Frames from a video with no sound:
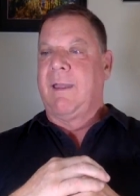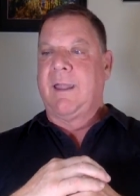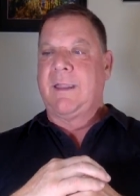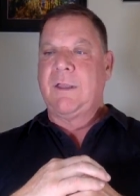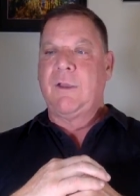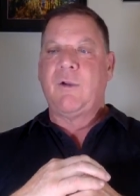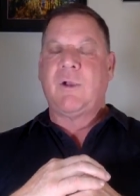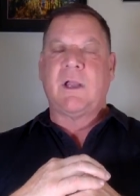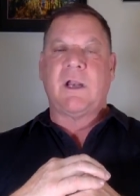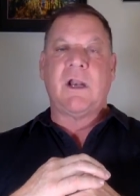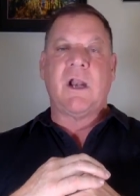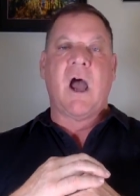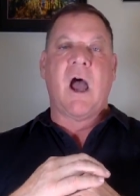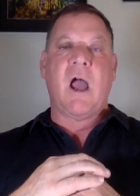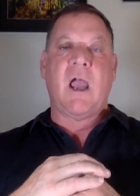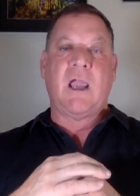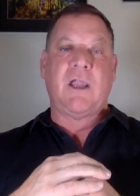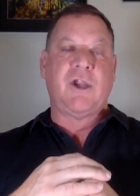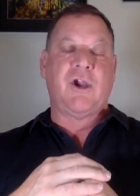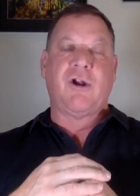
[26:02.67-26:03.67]
and you can
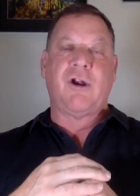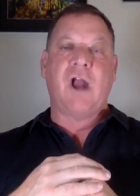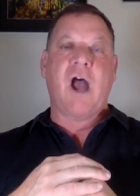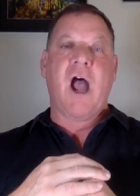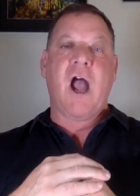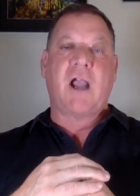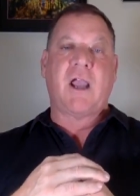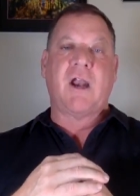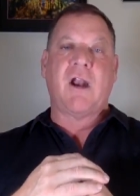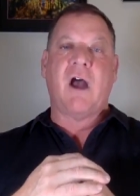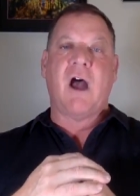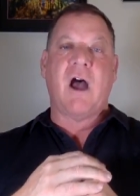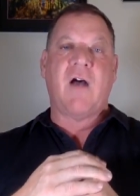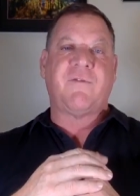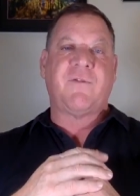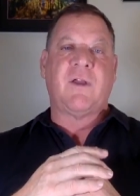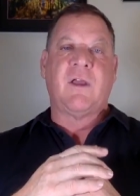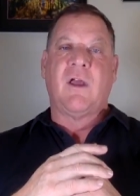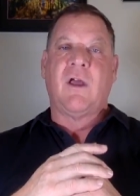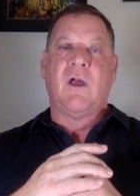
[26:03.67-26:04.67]
not and you're knocking
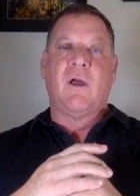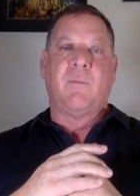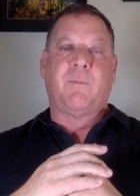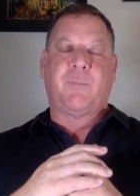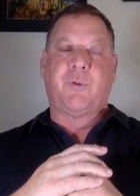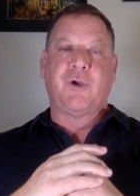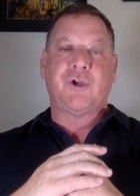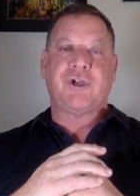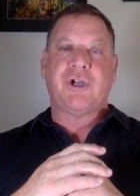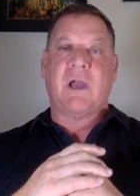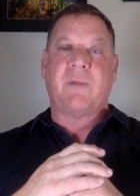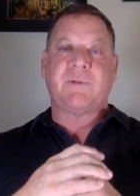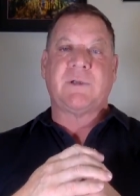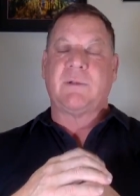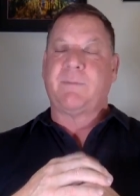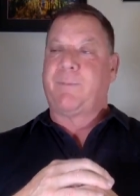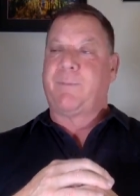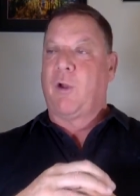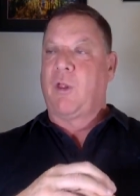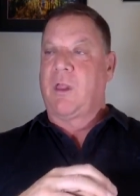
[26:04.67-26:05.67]
off push ups
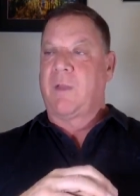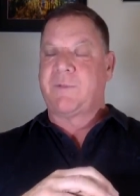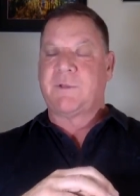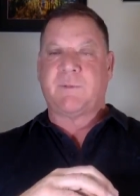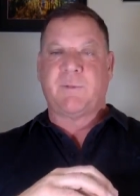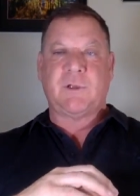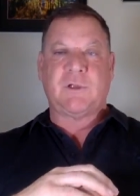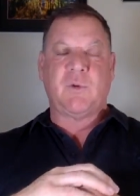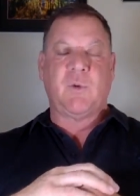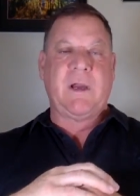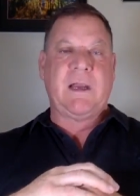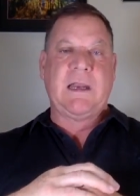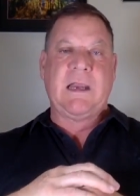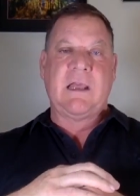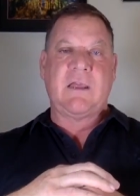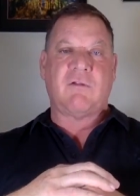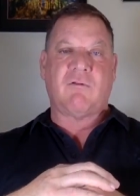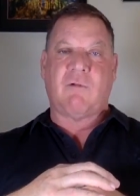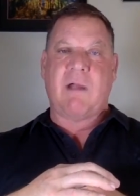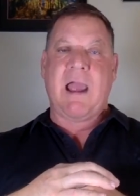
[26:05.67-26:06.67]
and pull ups between
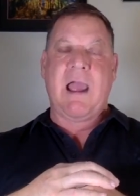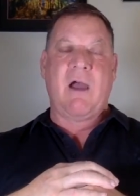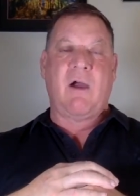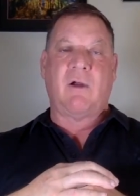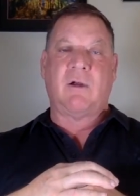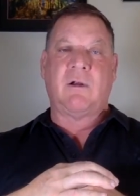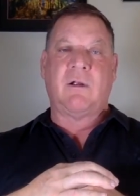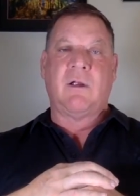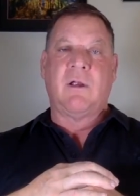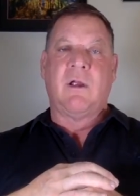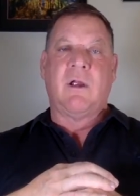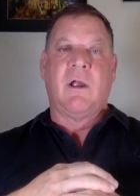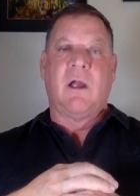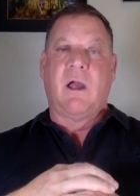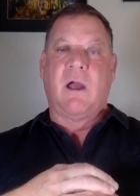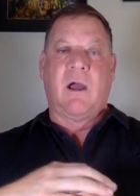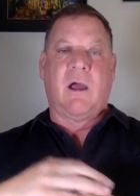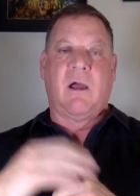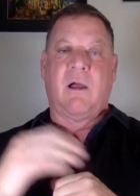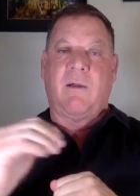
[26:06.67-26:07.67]
each round,
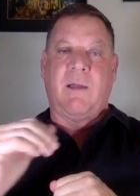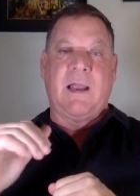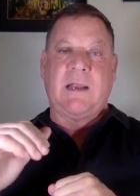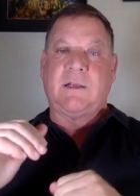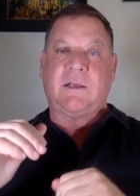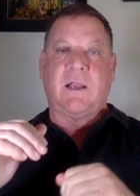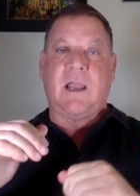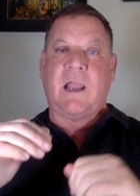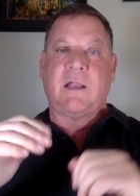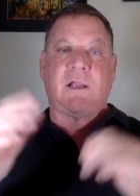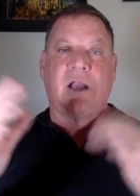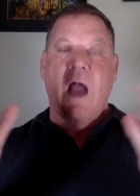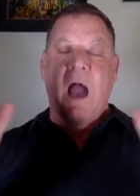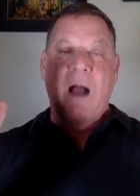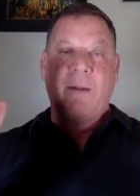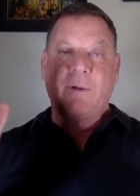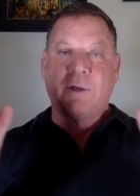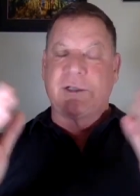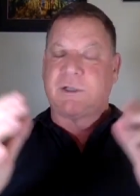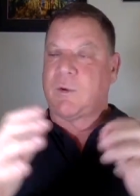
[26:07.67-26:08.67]
uh, and and
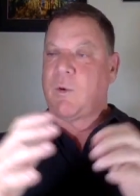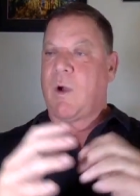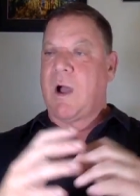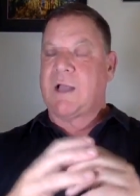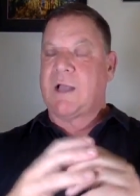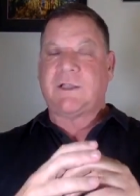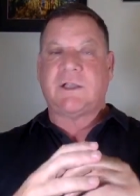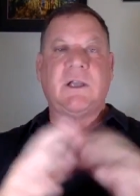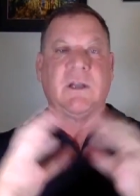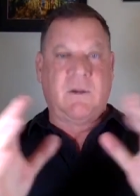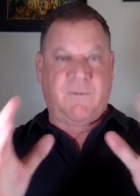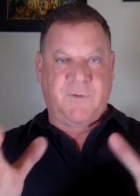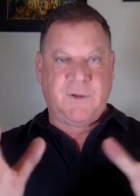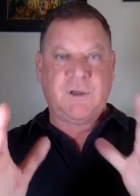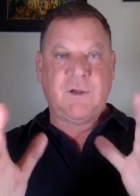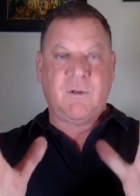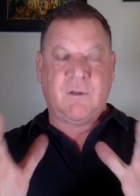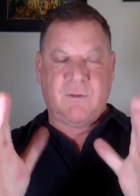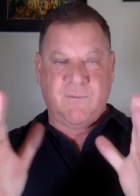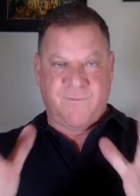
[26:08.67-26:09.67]
goblet squats. You know, if you
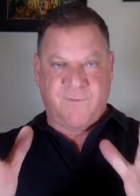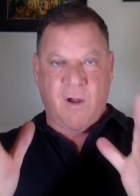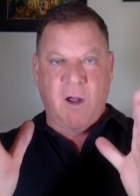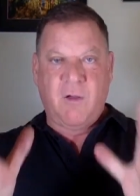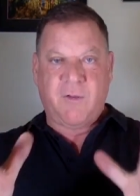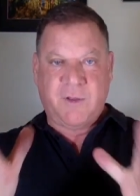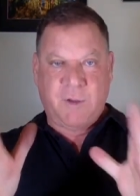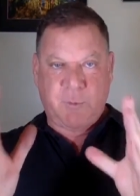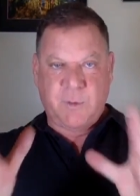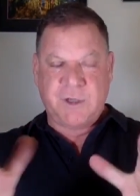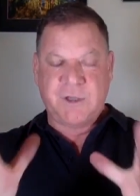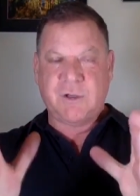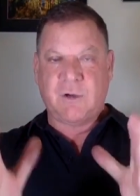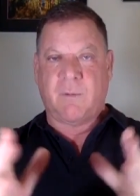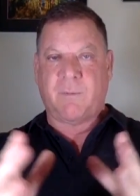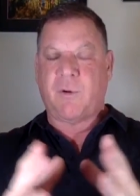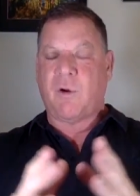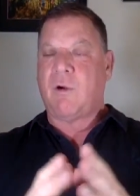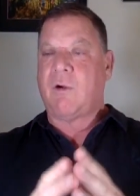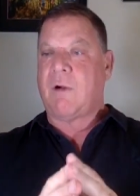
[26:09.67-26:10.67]
do the, follow the
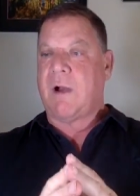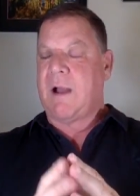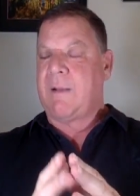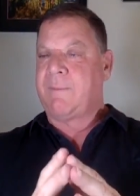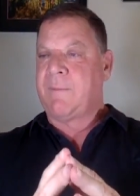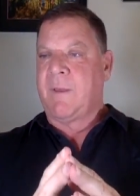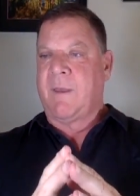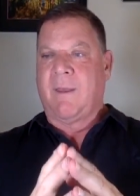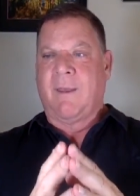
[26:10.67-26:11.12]
original program,